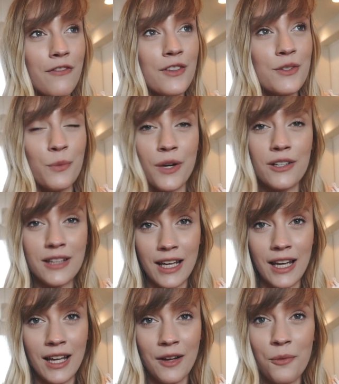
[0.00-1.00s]
this weird
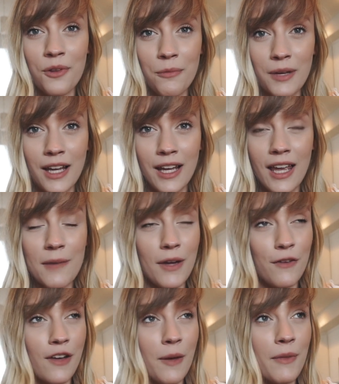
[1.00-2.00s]
thing with me and my
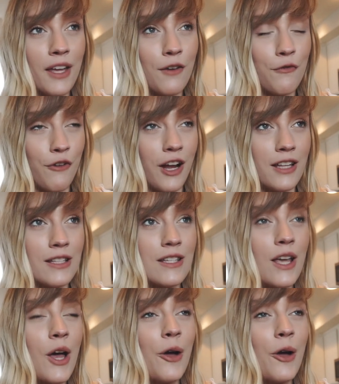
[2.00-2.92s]
family and friends